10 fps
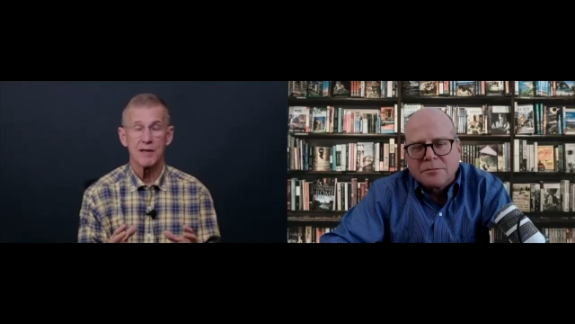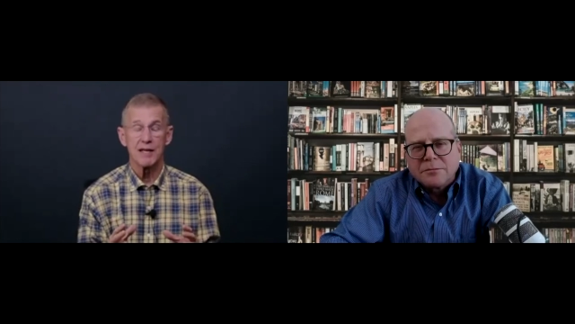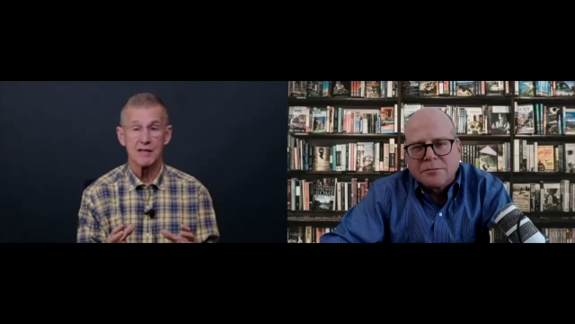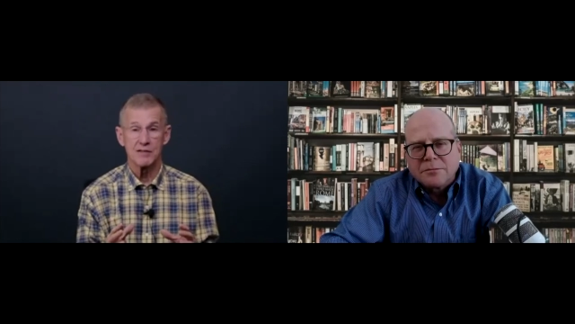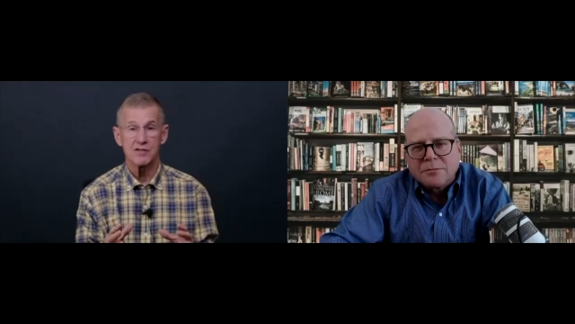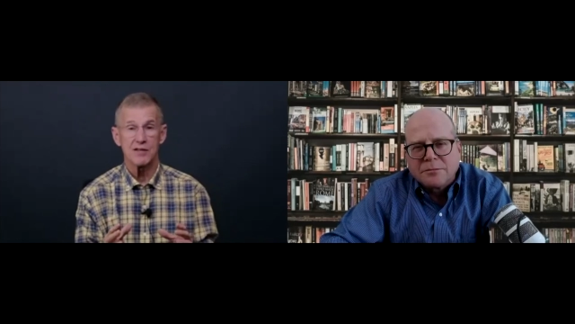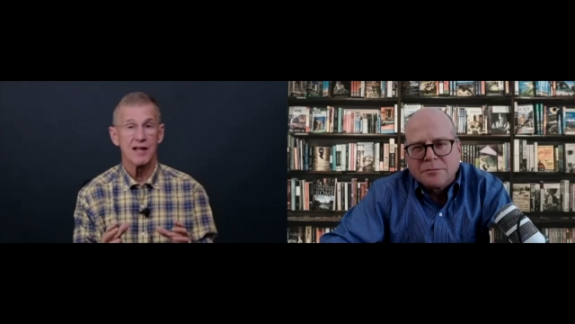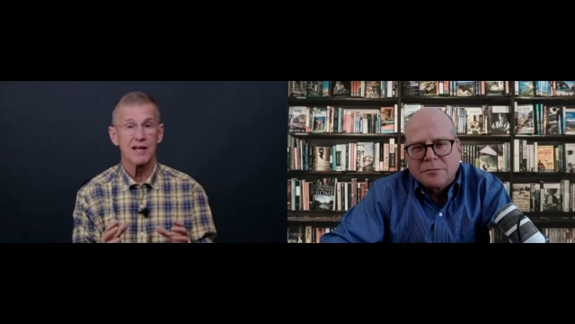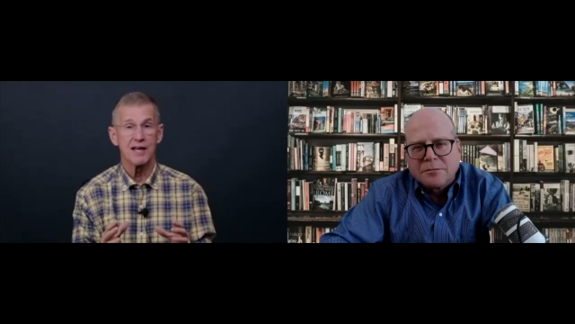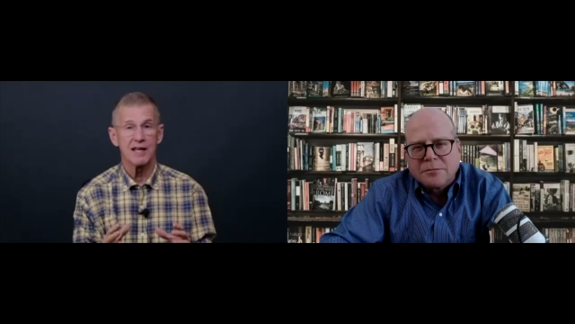Speaker 1: is
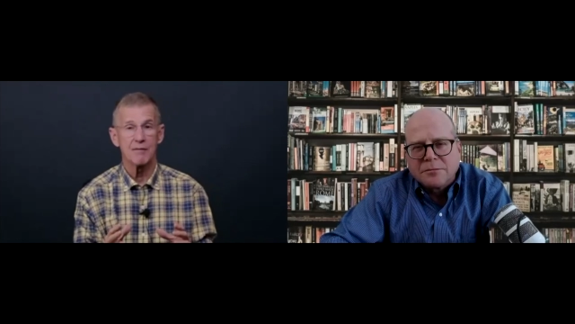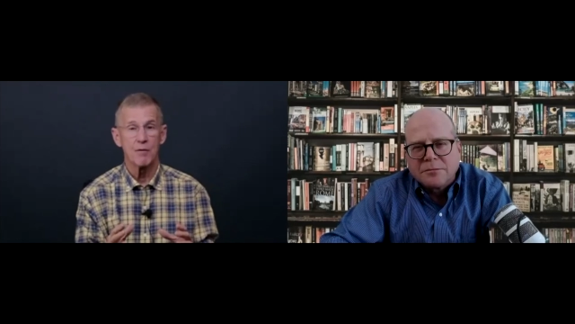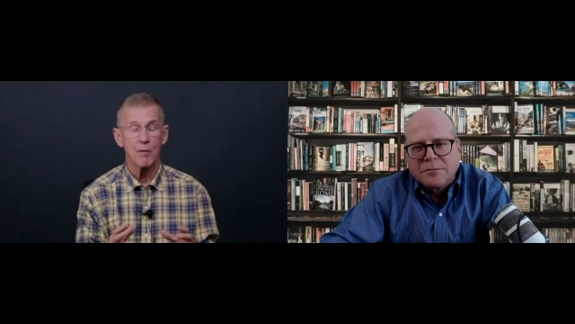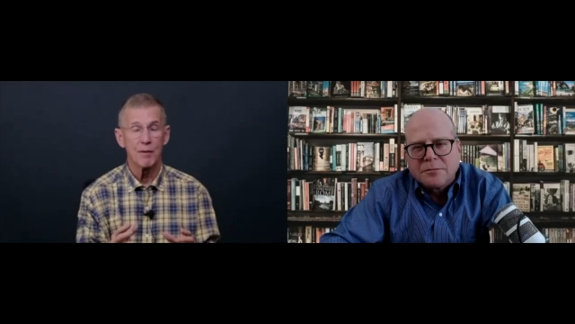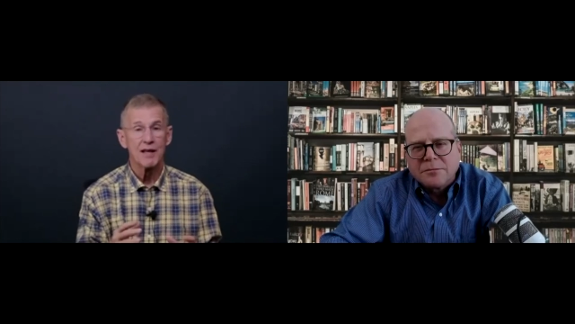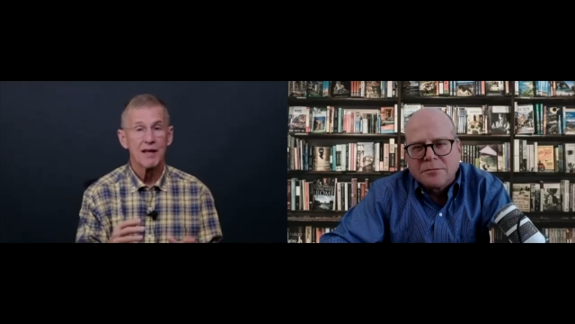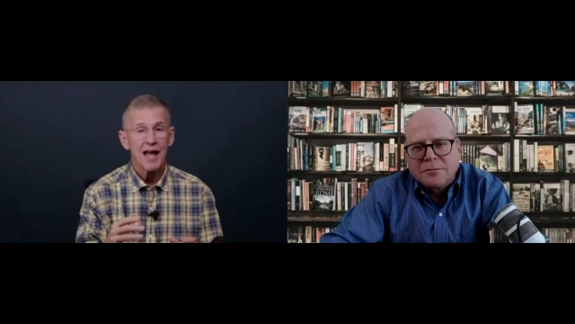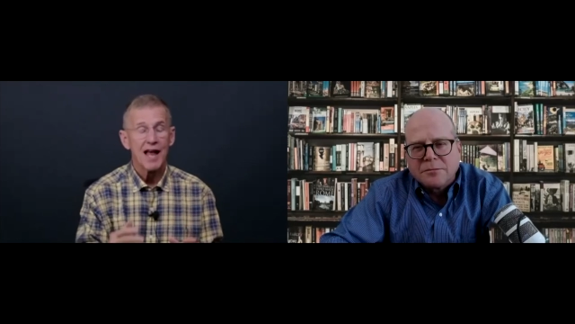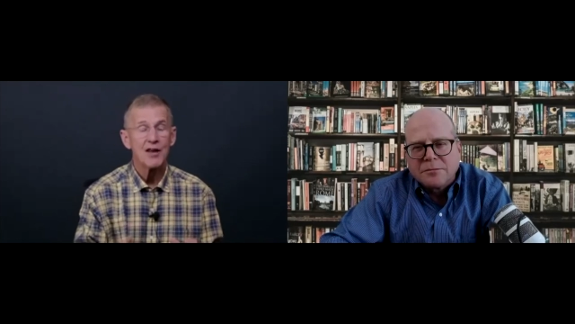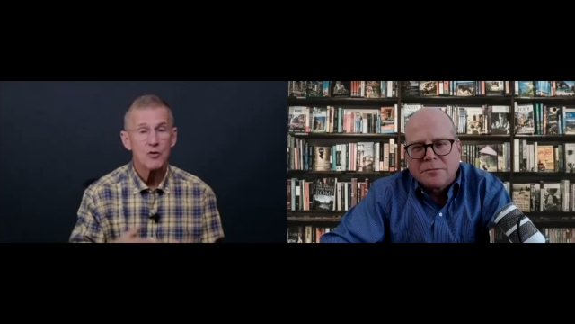at any given moment,
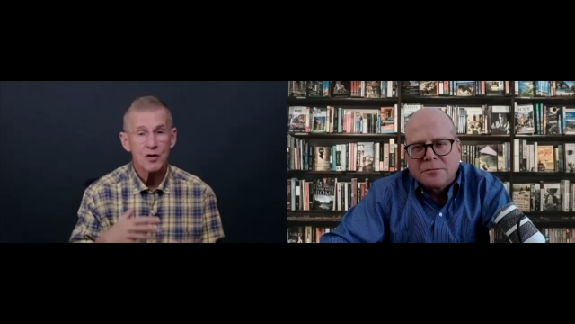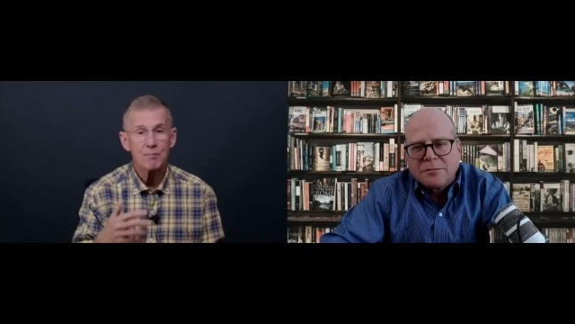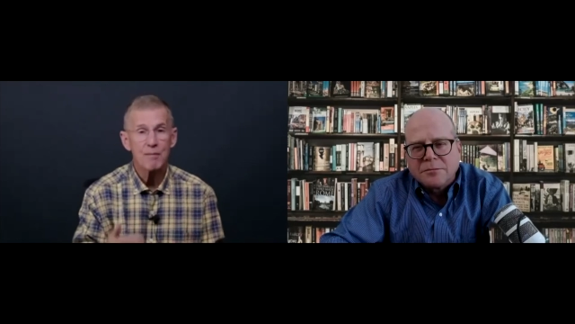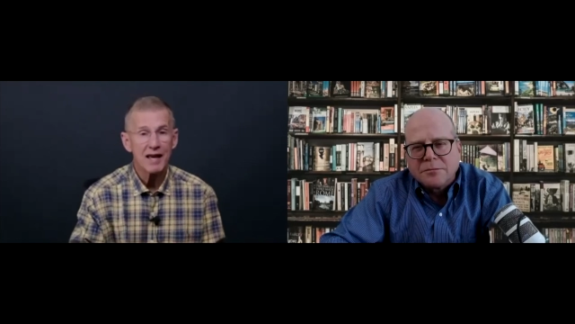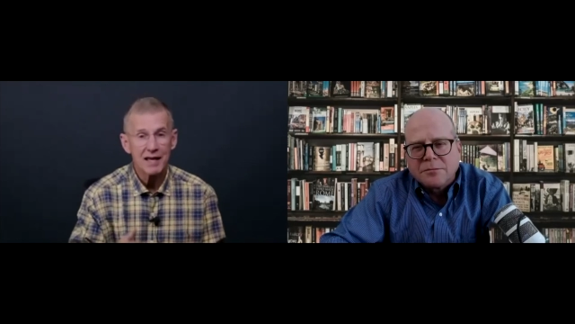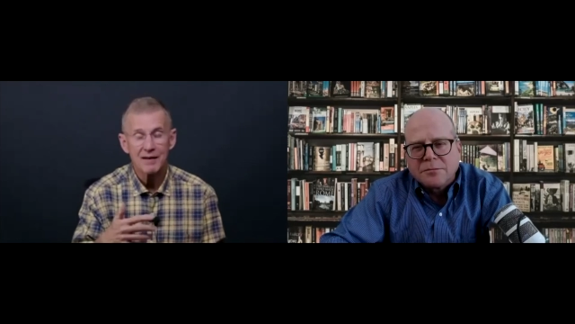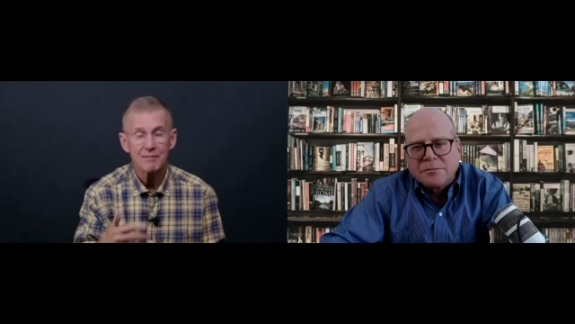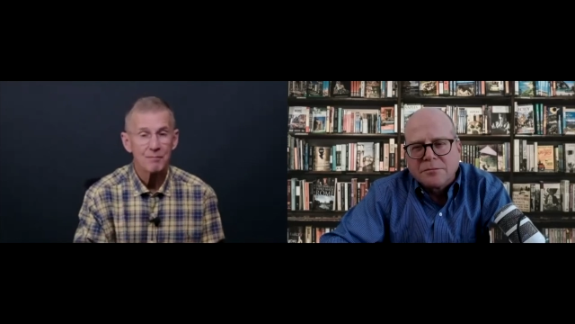and you can make it